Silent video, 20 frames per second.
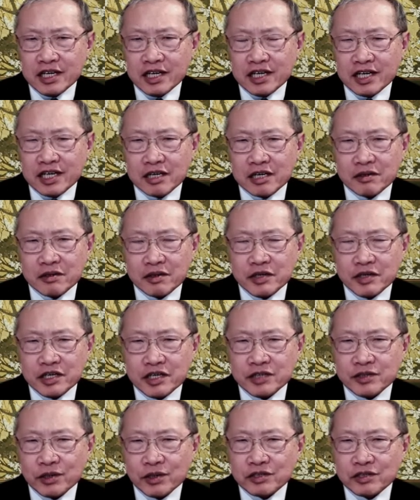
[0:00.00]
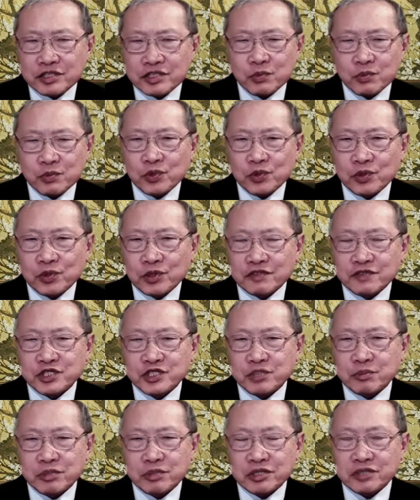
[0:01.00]
Uh, in all this world of
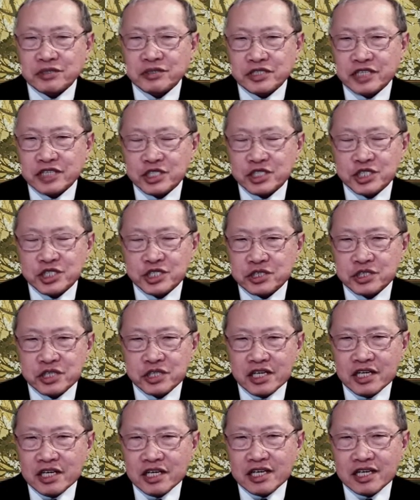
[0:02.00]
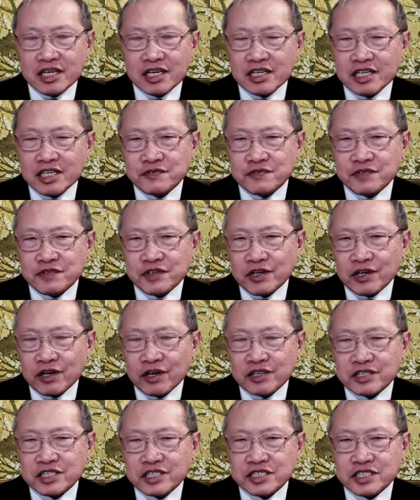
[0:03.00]
geopolitical tensions, uh, it's very
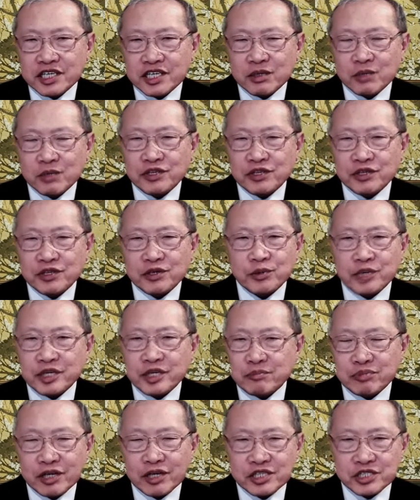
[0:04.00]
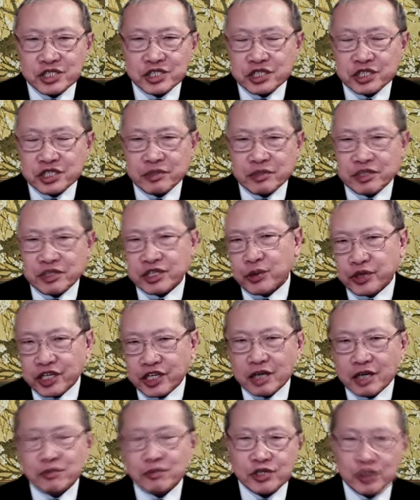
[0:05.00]
hard to tell whether grain prices are going to be going
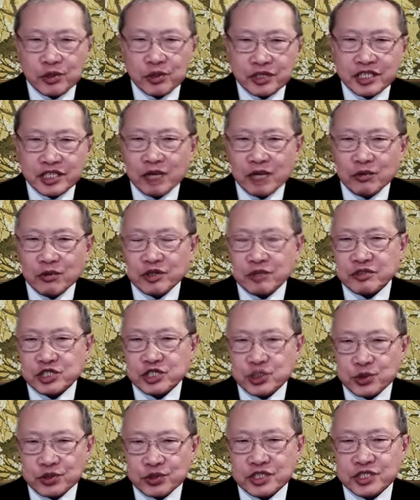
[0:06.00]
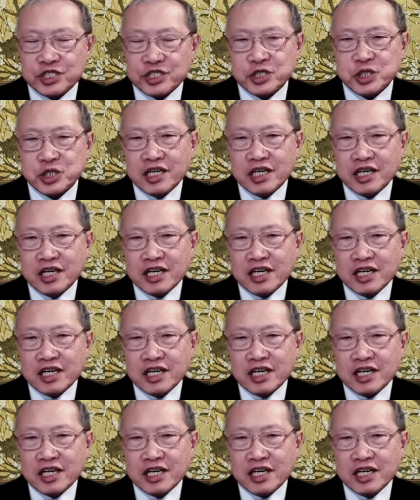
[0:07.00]
up or going down, whether there be shortages.